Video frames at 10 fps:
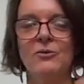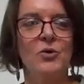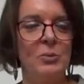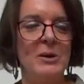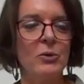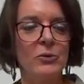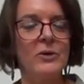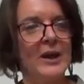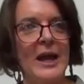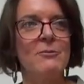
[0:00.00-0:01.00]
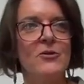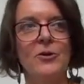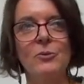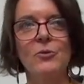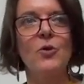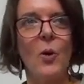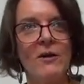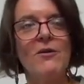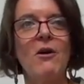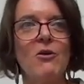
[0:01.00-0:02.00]
people came from
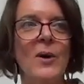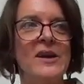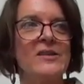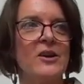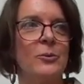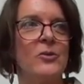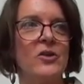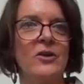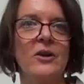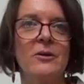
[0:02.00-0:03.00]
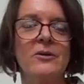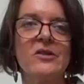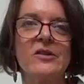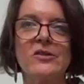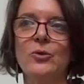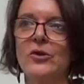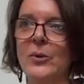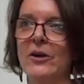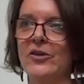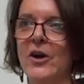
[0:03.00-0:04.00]
quite far away to come to the school as
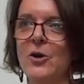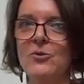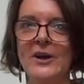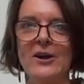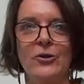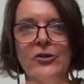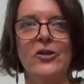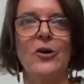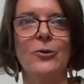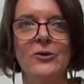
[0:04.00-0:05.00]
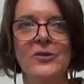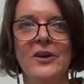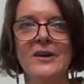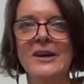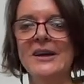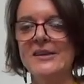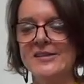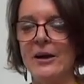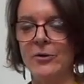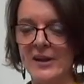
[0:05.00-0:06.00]
well. So hopefully across the whole of the
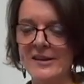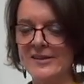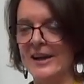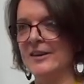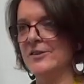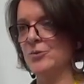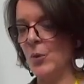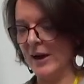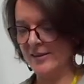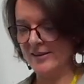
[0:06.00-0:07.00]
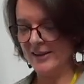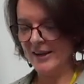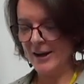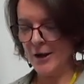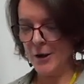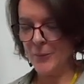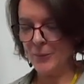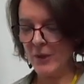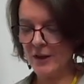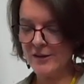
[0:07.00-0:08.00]
south, east, and west.
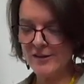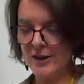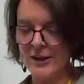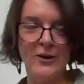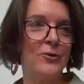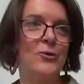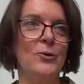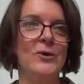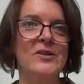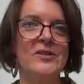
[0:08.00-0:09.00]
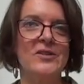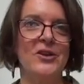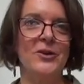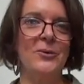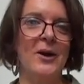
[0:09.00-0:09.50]
And I certainly look forward to